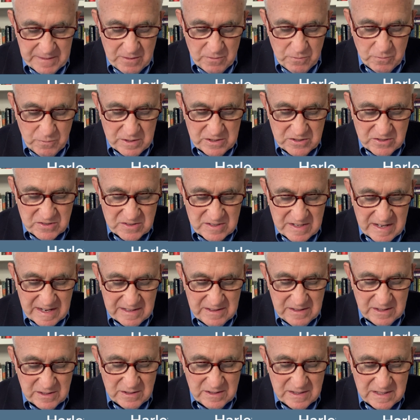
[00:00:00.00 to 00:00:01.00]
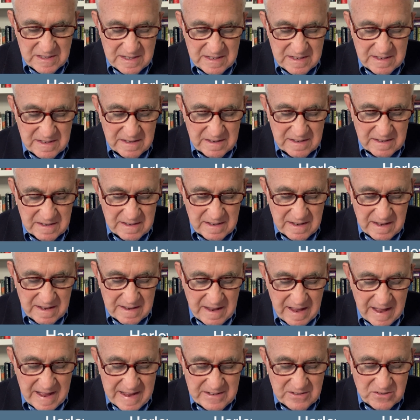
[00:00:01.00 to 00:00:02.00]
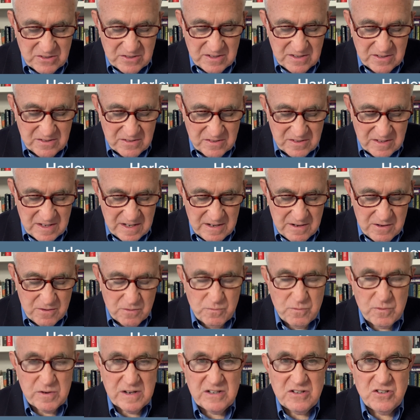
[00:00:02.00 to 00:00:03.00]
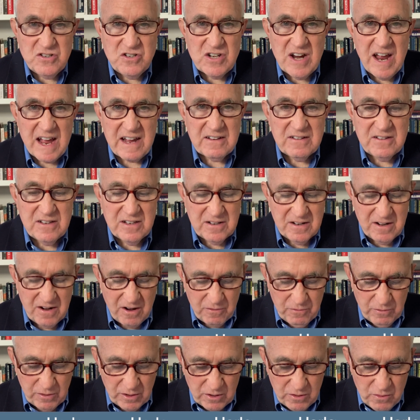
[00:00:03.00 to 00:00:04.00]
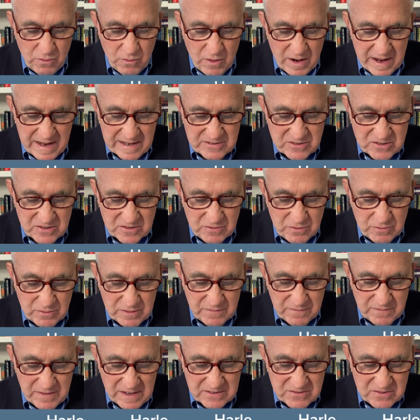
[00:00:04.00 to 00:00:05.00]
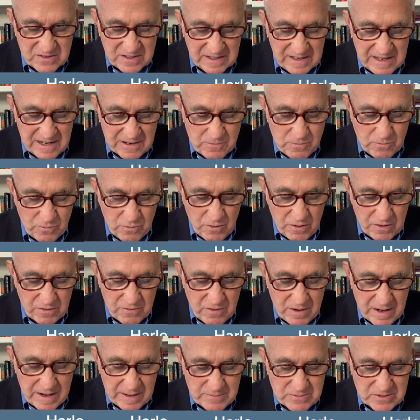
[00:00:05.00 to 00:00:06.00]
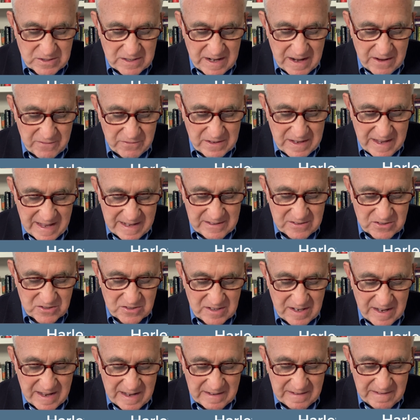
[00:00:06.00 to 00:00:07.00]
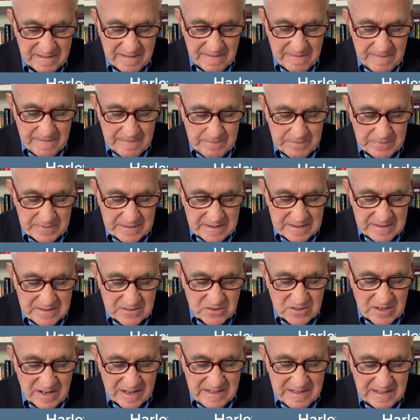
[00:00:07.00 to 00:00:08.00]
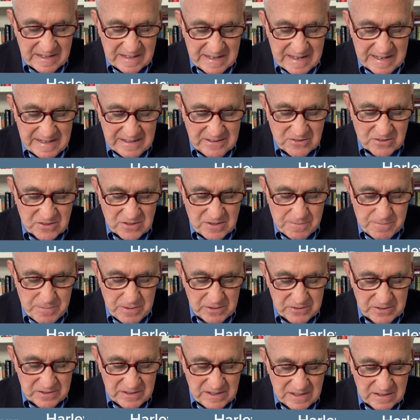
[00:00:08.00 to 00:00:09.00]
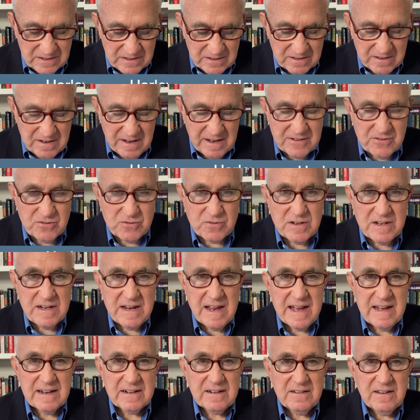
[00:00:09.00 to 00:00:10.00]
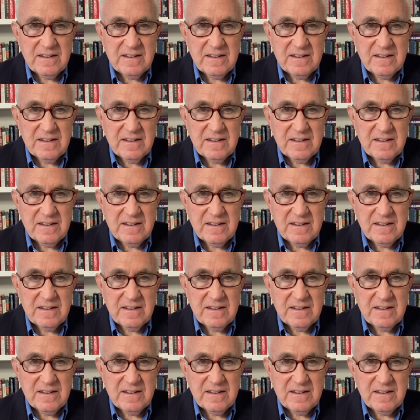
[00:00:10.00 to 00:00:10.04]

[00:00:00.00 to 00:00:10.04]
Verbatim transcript: which said that the ICC rejected a request to investigate war crimes in Afghanistan, citing instability in the country and a